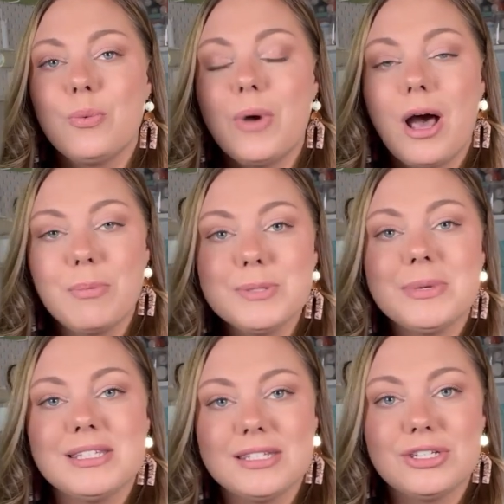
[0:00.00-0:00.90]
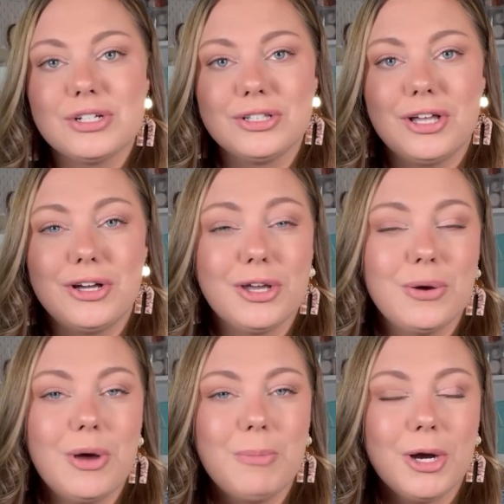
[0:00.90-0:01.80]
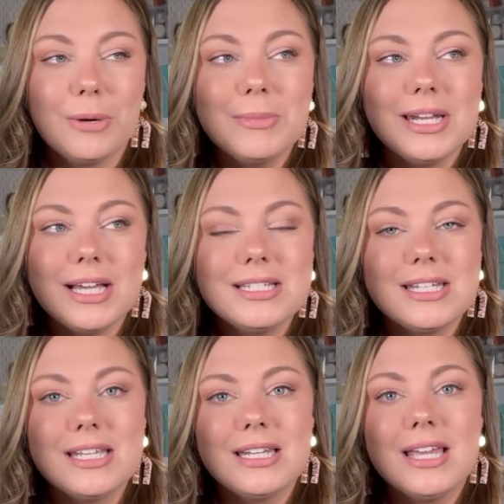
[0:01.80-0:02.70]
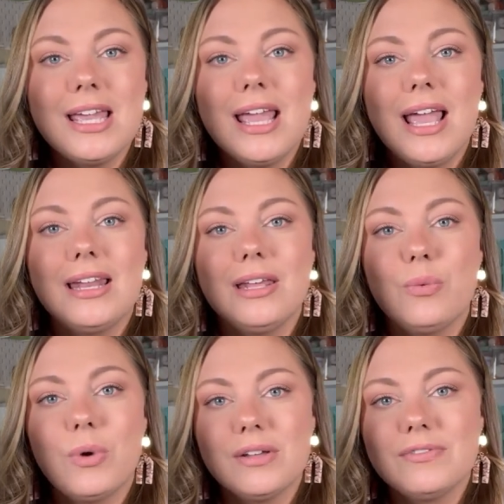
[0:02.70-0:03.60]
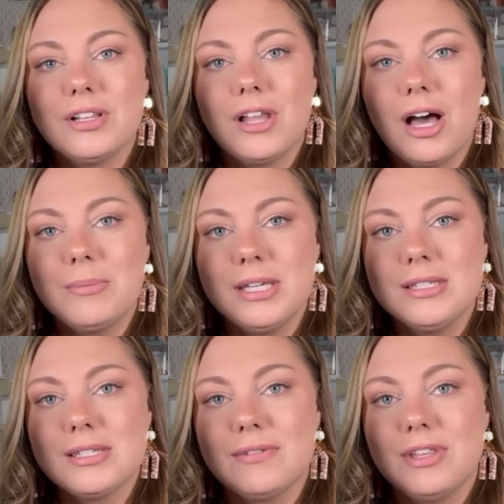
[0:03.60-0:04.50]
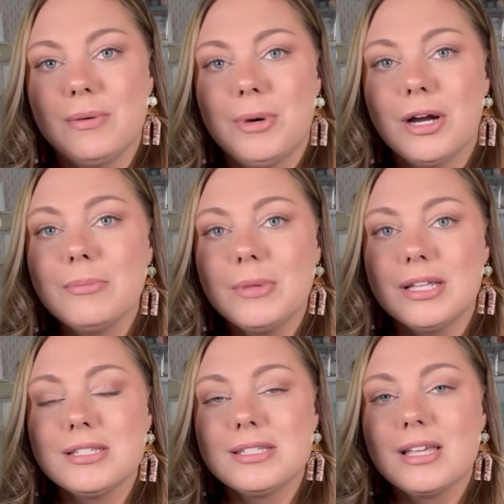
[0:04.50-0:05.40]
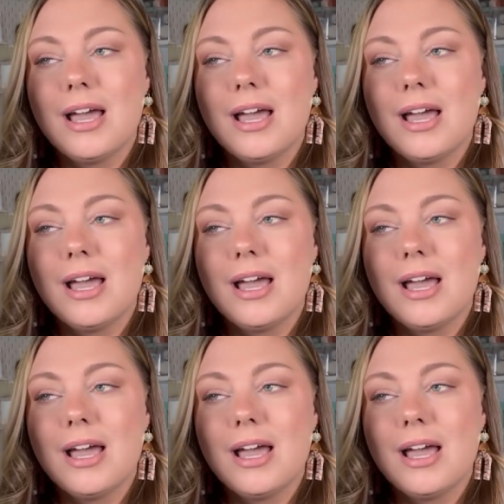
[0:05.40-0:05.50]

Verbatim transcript: helped my sister-in-law go apartment hunting, and in one of the lobbies of the apartments